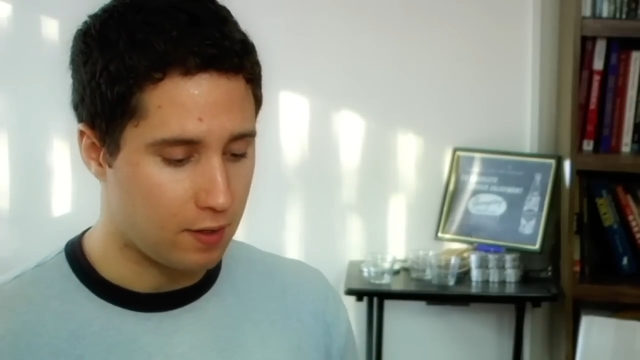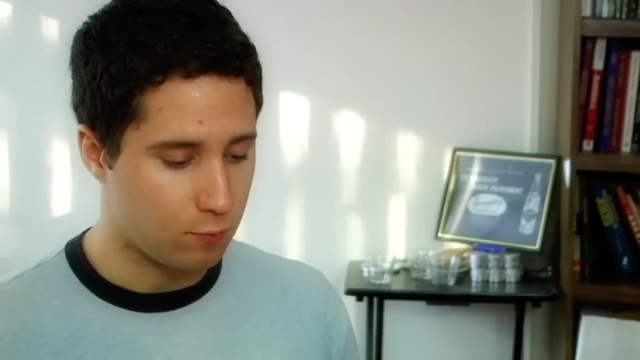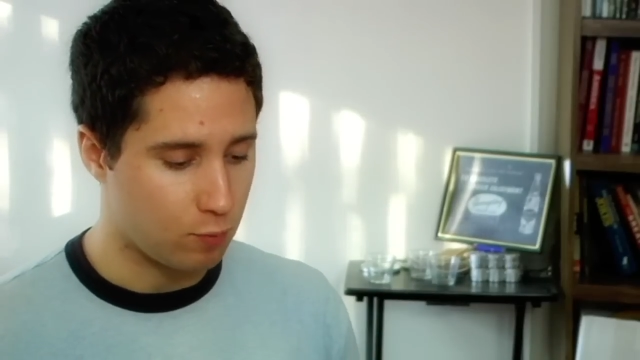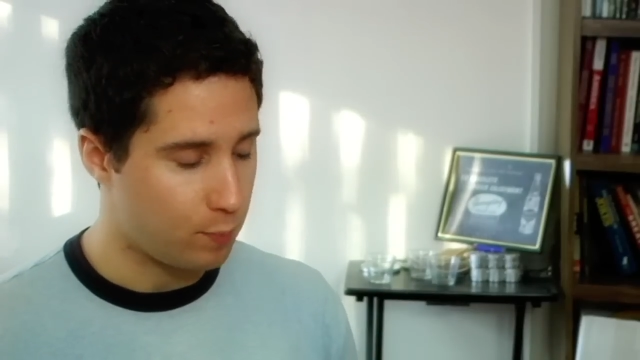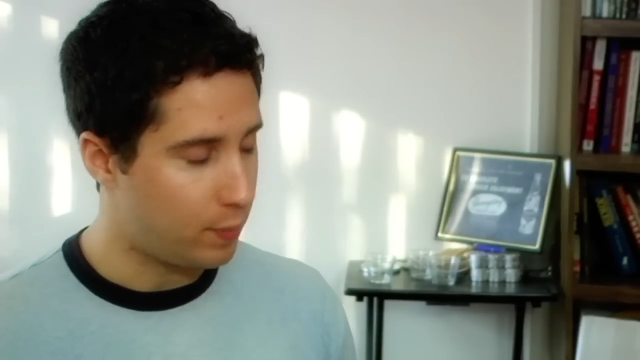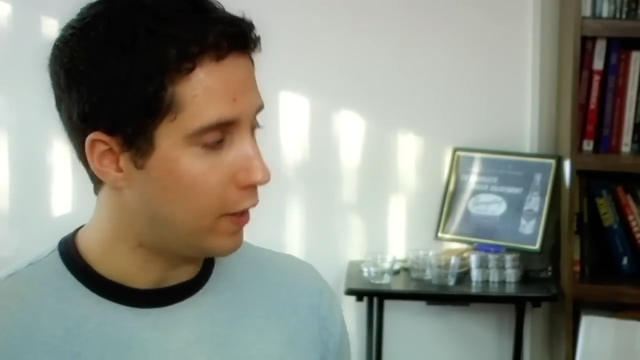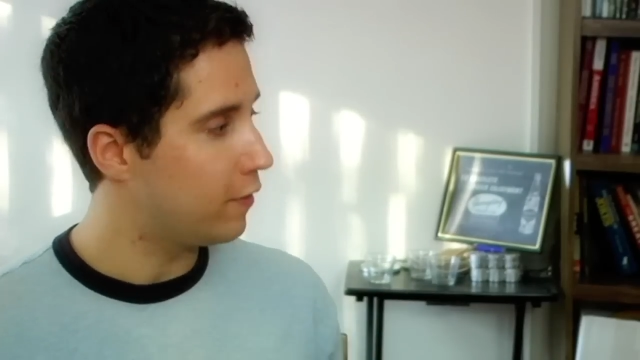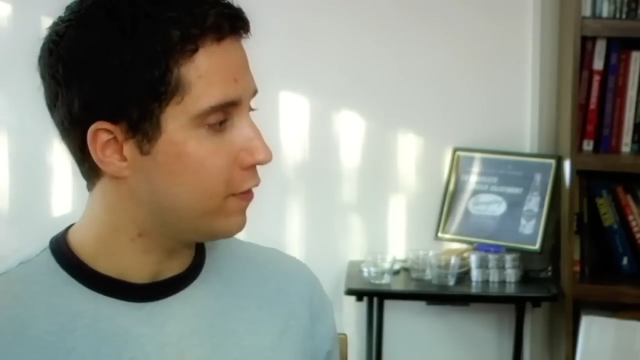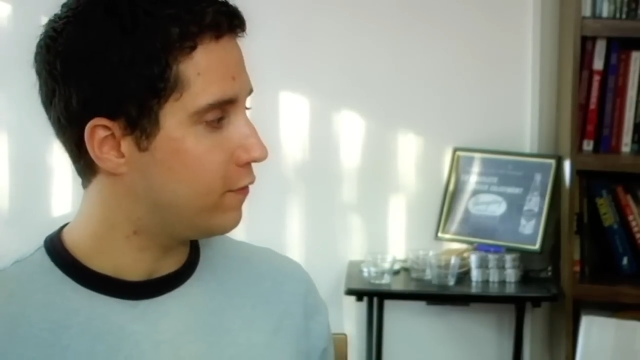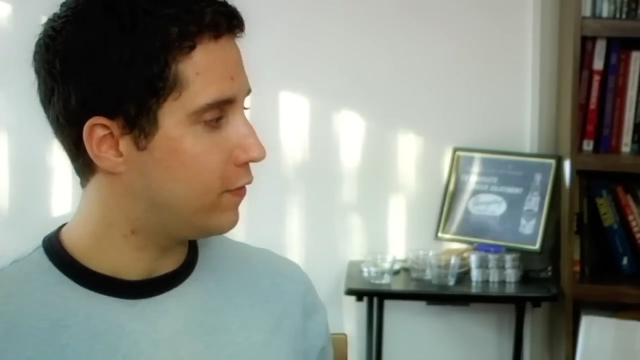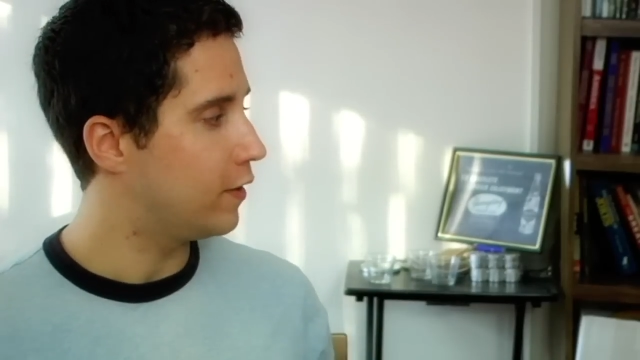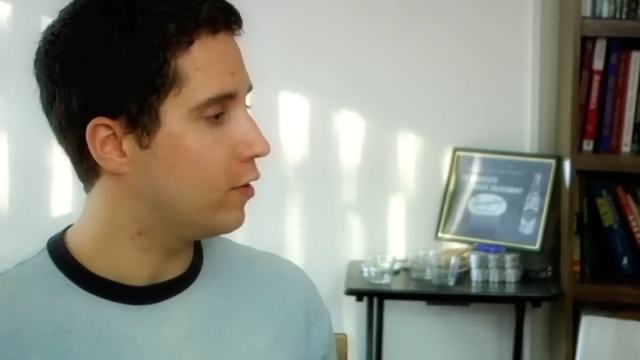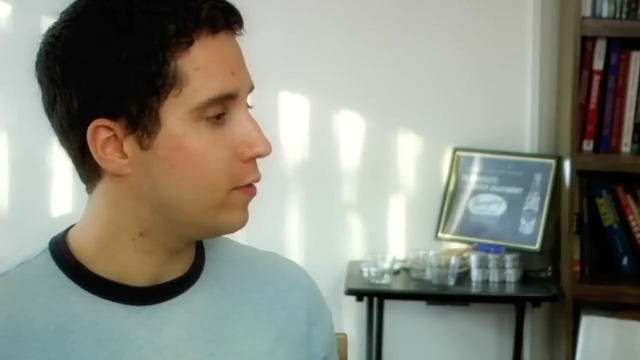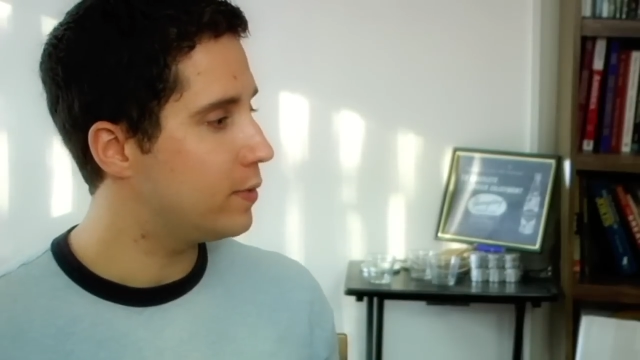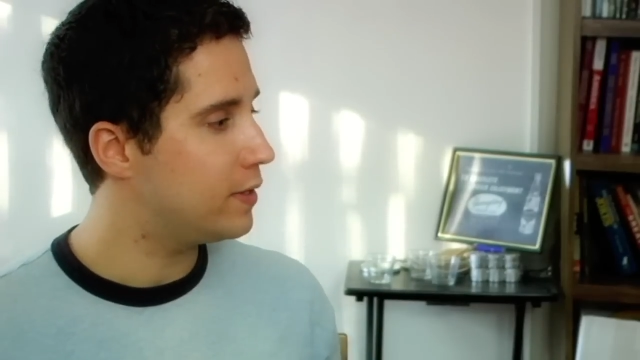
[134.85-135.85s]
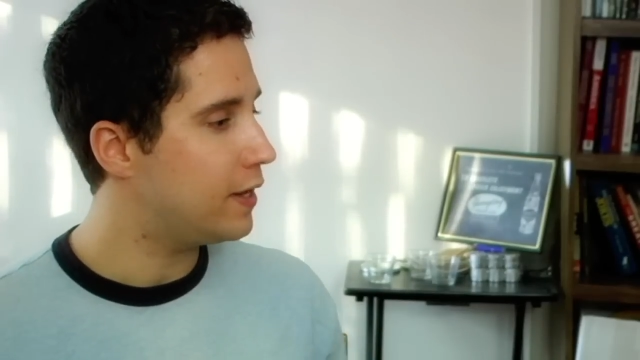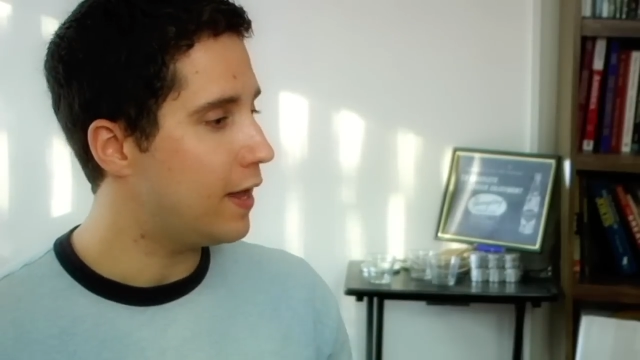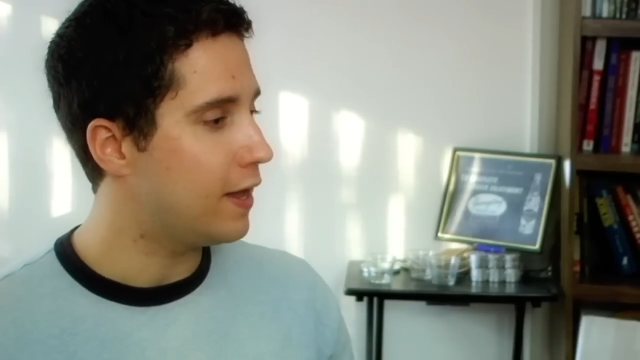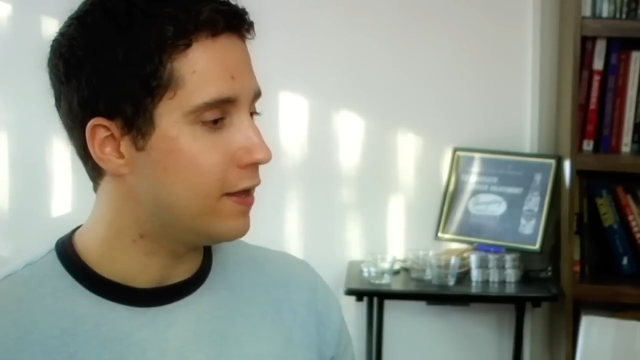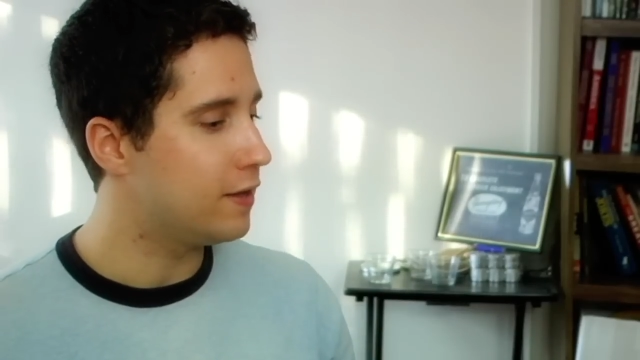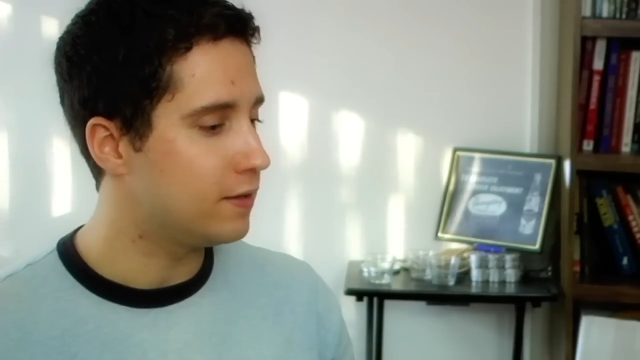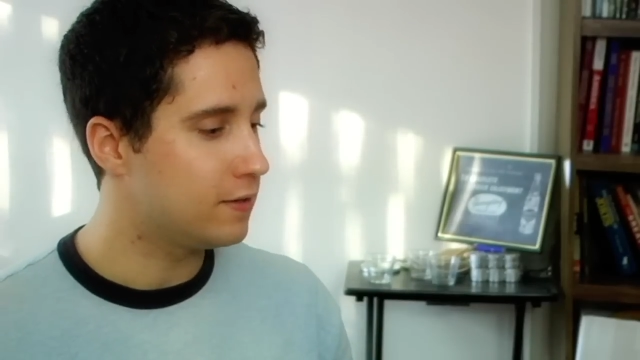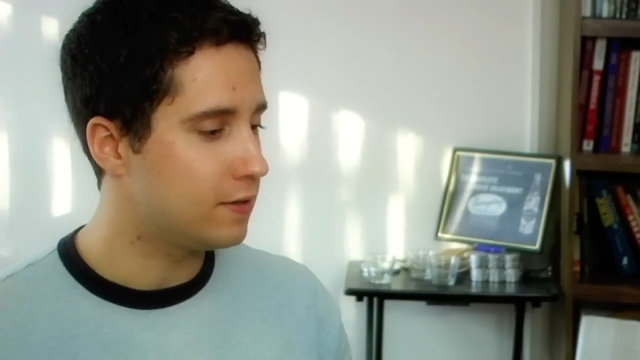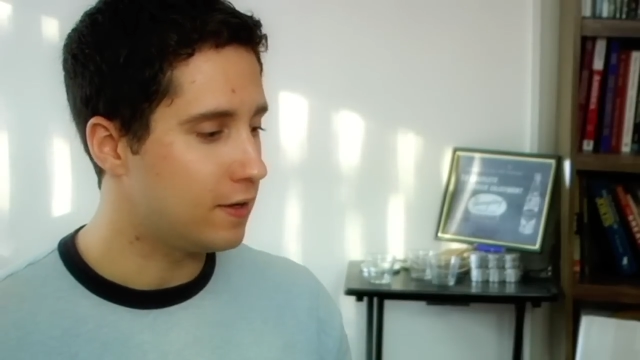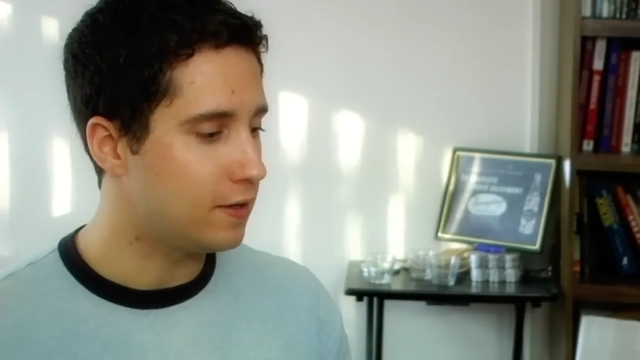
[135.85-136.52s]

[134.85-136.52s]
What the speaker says: reparative therapy, and